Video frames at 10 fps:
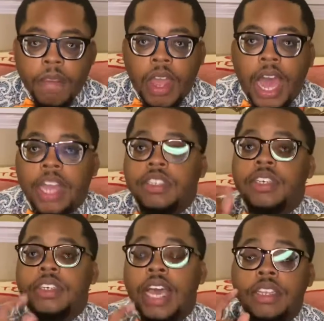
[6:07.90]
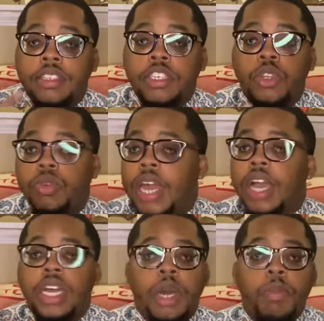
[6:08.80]
I should not see you
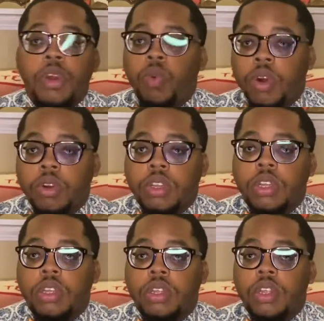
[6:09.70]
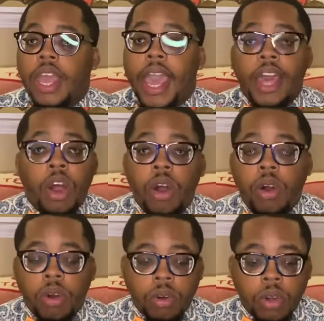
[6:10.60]
not coming to work at
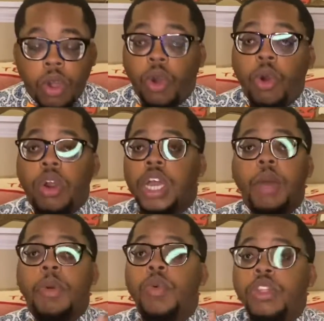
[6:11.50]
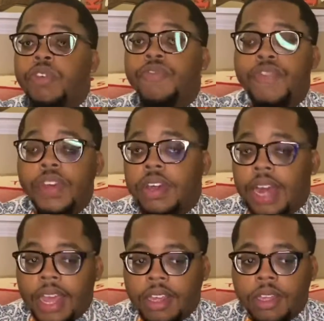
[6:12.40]
all or coming when you feel
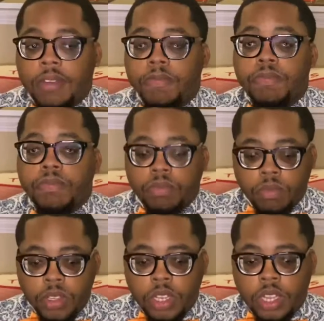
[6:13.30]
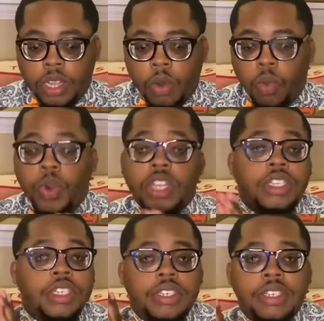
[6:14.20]
like it which
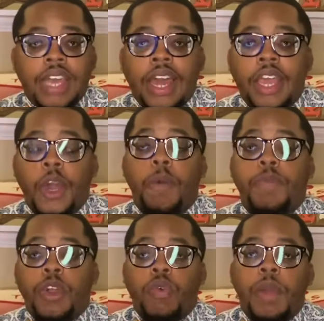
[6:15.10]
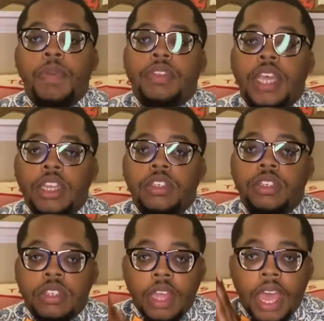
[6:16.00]
does not help your
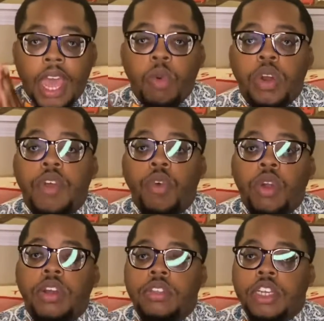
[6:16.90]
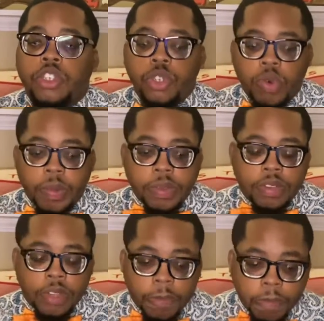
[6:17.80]
reputation at whatever organization you represent.